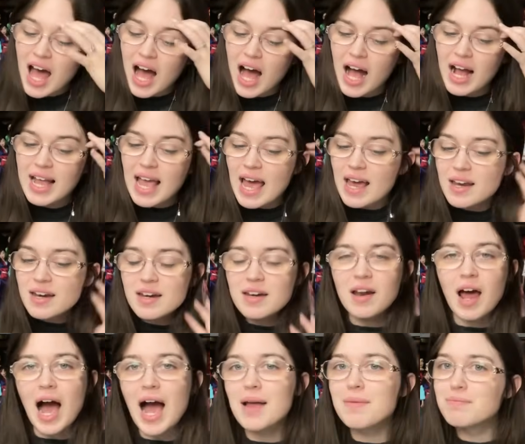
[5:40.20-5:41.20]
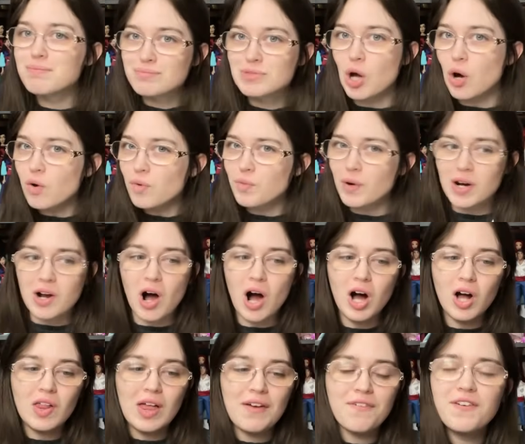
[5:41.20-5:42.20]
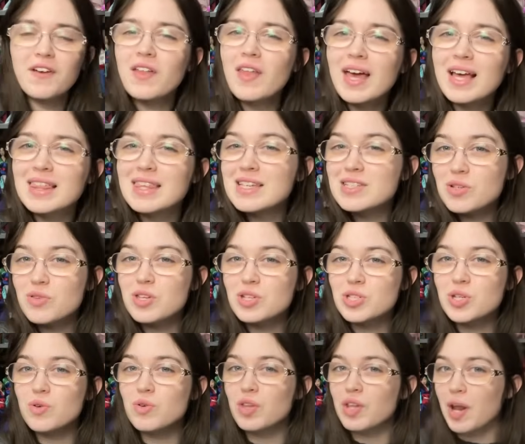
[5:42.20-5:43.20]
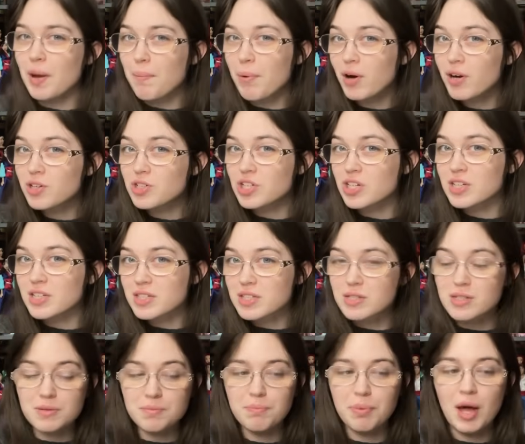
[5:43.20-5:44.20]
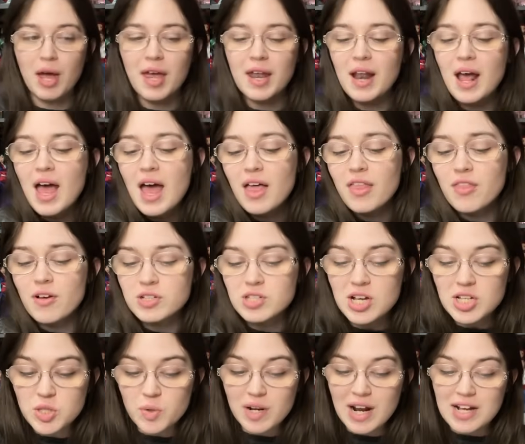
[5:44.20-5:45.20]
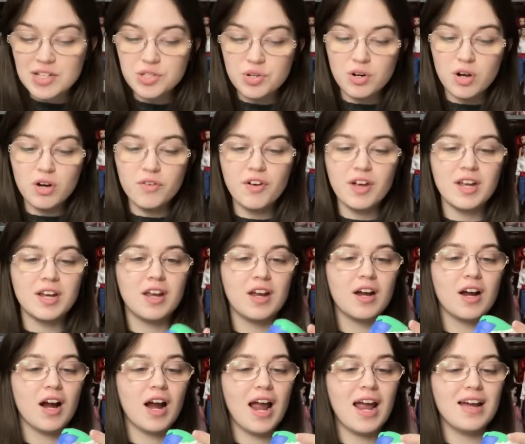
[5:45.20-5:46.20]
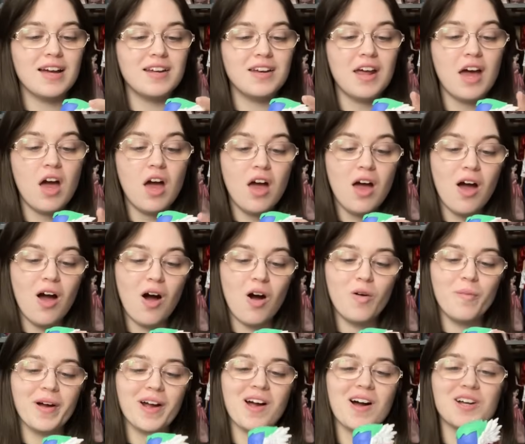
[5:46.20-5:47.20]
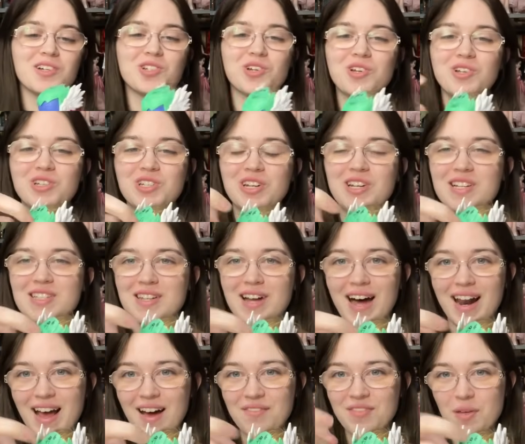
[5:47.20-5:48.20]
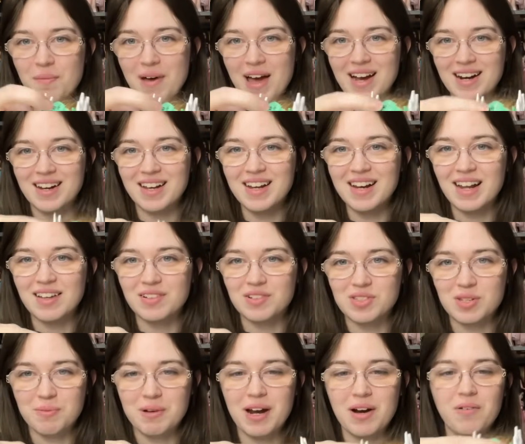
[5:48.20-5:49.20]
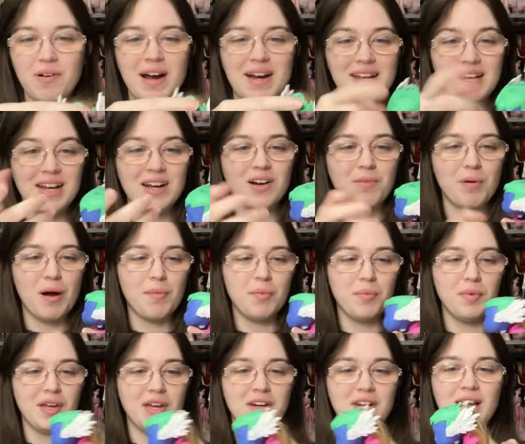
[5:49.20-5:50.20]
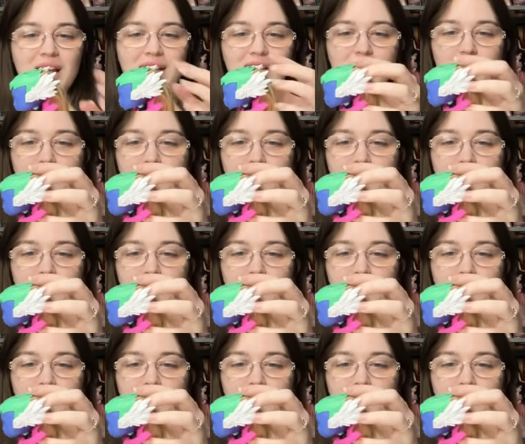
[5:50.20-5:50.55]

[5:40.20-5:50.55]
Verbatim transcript: again, I don't recall. I feel like these are the two that I purchased, but there's also an Astranova in here, and oh my gosh, she does not have the magnet, and there's some kind of writing here probably indicating the